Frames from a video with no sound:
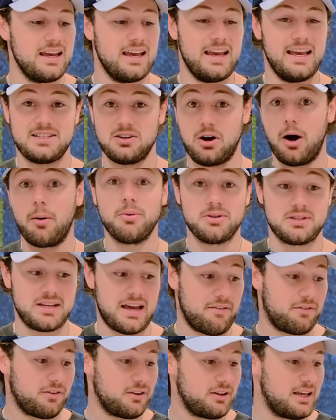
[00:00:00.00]
It's almost
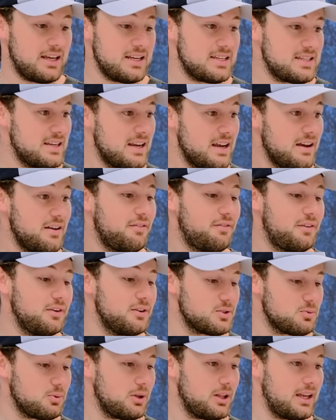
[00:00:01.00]
effortless,
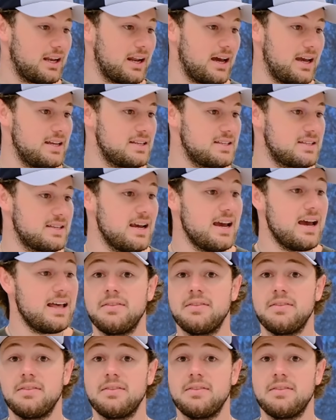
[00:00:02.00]
feels really nice.